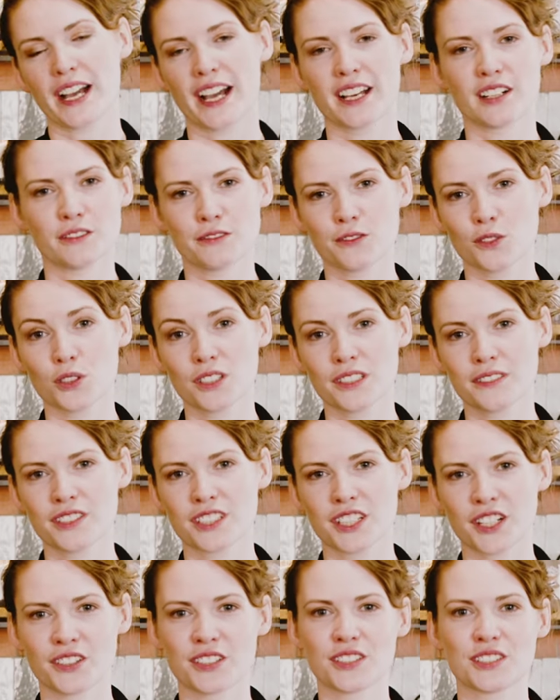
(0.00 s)
kind of four if you
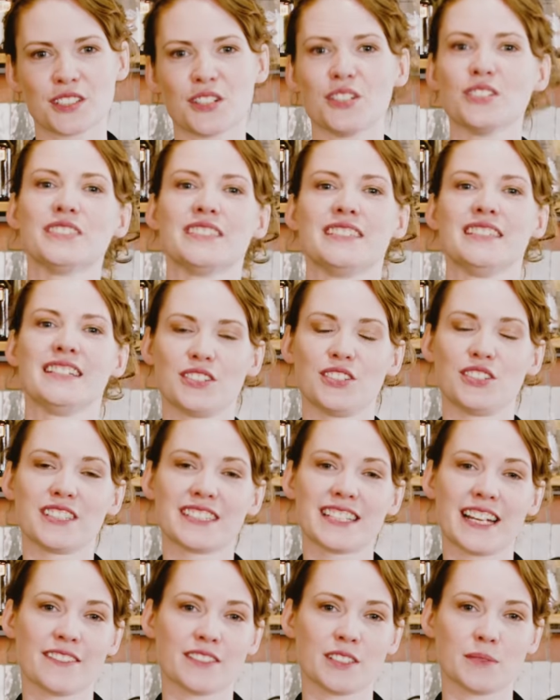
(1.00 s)
count the salt. You
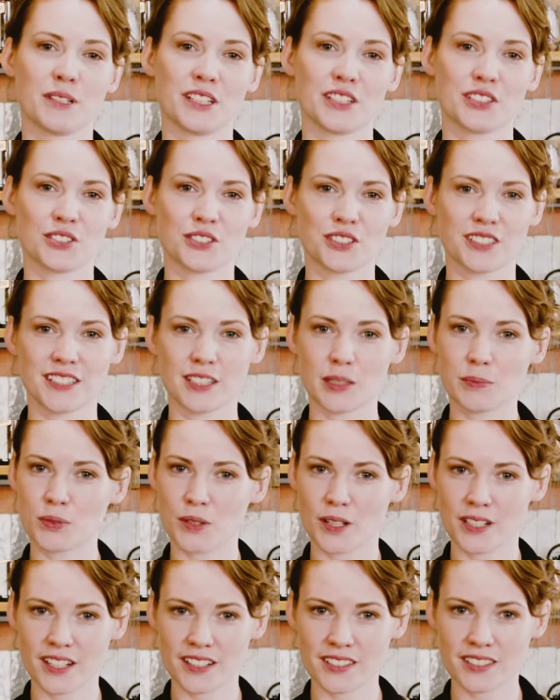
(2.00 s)
just have to make sure that the
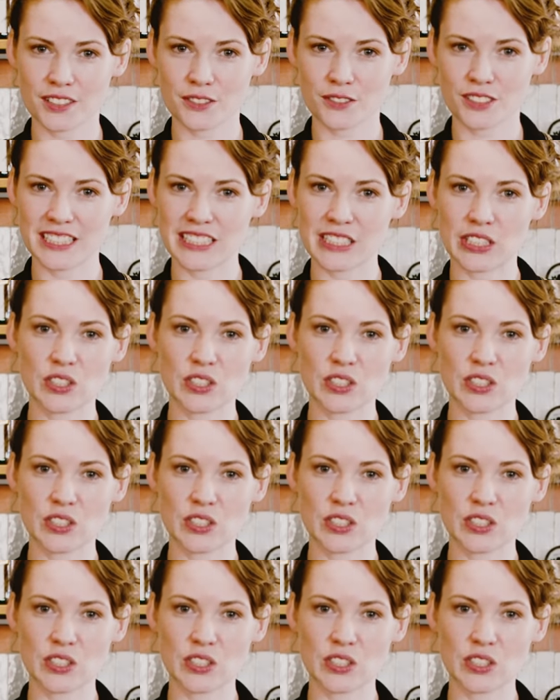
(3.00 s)
products are really